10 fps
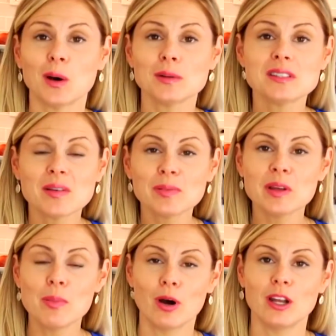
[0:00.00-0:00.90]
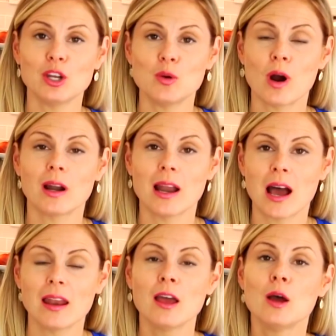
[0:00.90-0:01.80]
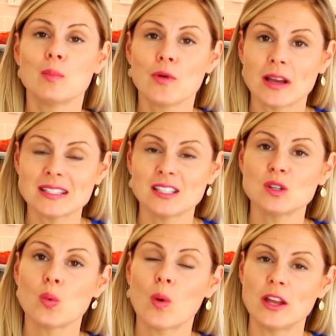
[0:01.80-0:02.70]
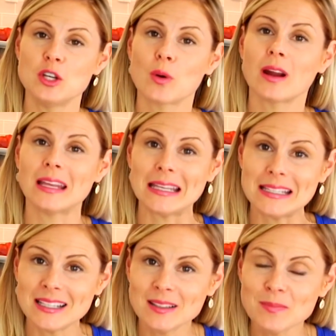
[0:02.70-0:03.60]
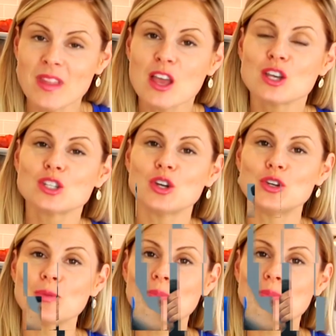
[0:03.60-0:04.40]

6 reasons you may be overeating and what to do differently. We